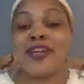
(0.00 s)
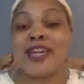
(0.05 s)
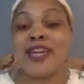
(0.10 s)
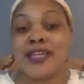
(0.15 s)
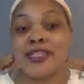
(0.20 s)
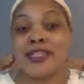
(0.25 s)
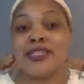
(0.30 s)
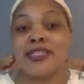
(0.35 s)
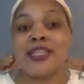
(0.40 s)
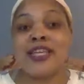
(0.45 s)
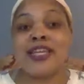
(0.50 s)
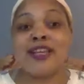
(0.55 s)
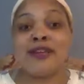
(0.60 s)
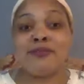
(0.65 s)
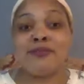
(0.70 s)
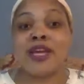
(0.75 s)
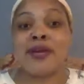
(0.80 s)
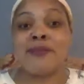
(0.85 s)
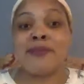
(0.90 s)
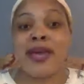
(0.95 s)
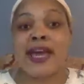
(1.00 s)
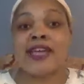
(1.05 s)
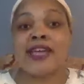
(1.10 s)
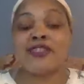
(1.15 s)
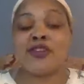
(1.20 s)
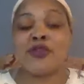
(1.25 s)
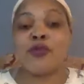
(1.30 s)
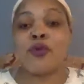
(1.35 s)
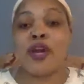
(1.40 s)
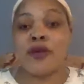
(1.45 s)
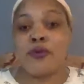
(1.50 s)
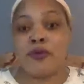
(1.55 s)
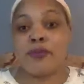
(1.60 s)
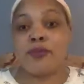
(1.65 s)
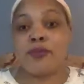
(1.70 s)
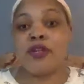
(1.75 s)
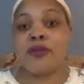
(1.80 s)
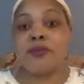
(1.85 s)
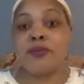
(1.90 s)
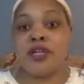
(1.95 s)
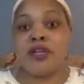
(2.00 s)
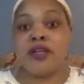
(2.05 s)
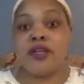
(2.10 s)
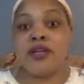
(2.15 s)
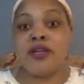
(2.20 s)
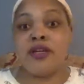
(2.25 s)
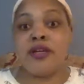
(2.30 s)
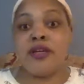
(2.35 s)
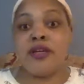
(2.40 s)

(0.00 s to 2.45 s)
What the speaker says: face, that I'm asking white women to be.